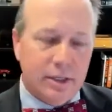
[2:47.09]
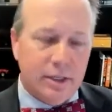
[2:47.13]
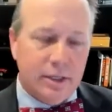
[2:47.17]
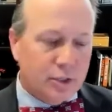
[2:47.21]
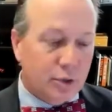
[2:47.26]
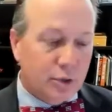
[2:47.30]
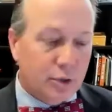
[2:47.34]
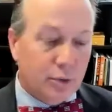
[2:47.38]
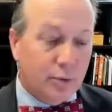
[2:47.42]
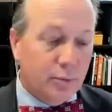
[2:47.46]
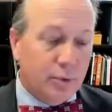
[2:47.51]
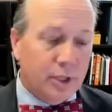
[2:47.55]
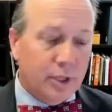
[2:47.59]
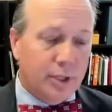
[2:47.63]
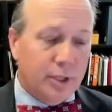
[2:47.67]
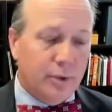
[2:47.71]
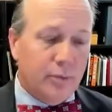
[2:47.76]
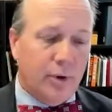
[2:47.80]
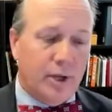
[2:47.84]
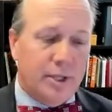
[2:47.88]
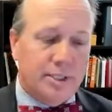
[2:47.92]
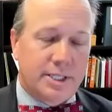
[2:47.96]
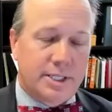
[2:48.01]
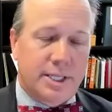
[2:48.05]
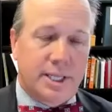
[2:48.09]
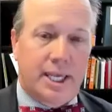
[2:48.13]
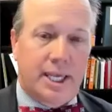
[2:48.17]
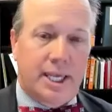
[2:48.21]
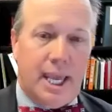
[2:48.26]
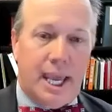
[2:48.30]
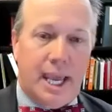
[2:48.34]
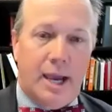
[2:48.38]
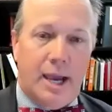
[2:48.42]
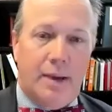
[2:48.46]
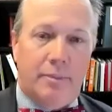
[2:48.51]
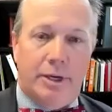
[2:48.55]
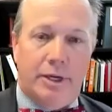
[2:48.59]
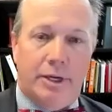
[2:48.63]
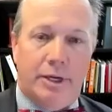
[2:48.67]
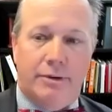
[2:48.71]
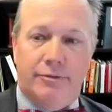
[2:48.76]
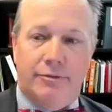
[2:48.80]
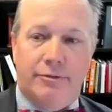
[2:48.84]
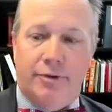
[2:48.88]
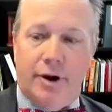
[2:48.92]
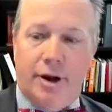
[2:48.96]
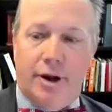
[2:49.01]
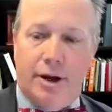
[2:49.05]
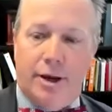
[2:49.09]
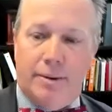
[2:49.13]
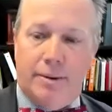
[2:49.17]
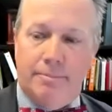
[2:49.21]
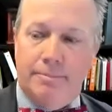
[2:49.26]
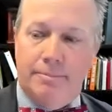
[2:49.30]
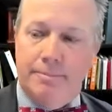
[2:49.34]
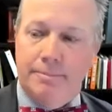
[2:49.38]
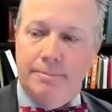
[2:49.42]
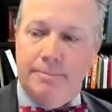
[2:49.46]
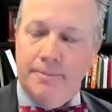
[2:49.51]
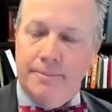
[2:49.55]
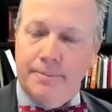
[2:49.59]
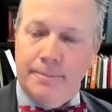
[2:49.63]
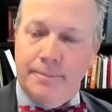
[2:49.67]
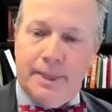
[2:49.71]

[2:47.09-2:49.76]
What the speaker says: So it really runs the gamut from,